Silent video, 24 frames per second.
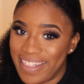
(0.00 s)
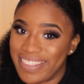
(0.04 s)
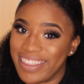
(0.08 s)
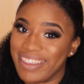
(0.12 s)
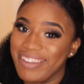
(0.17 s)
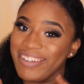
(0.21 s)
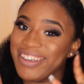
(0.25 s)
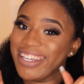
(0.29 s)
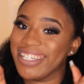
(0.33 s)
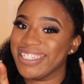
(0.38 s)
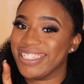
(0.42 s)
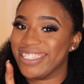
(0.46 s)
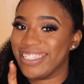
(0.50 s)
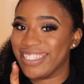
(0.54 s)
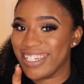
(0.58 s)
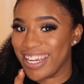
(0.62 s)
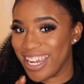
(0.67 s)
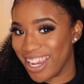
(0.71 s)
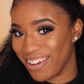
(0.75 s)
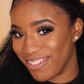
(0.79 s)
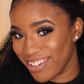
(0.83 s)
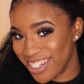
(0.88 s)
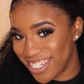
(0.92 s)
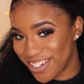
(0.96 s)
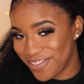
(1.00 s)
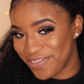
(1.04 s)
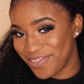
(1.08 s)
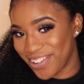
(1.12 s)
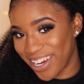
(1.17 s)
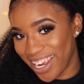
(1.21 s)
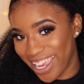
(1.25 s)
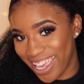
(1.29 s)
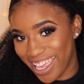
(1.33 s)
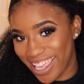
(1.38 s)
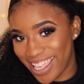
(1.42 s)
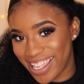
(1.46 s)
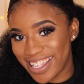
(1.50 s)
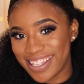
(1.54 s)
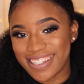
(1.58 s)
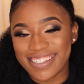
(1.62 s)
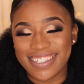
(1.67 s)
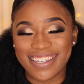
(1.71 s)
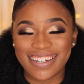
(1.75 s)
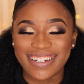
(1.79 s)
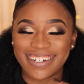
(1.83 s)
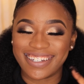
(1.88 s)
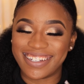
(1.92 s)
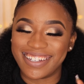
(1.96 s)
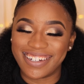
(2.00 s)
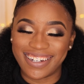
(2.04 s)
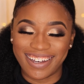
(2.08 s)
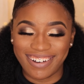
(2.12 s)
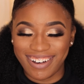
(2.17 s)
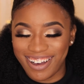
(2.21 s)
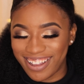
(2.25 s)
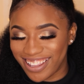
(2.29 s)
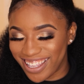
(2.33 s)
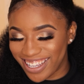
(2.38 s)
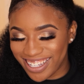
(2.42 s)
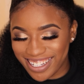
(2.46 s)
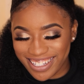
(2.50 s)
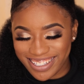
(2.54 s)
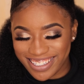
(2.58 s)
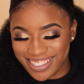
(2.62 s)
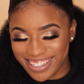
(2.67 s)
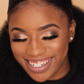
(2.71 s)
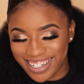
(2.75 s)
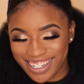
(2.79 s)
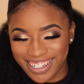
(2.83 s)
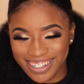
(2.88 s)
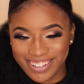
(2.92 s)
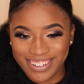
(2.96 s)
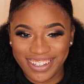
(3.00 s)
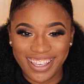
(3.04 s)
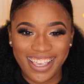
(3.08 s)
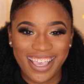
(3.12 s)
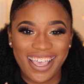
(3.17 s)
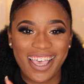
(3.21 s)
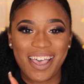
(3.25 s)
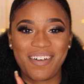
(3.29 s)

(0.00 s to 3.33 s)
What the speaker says: and then you can share it with your friends, and you know, all that good stuff.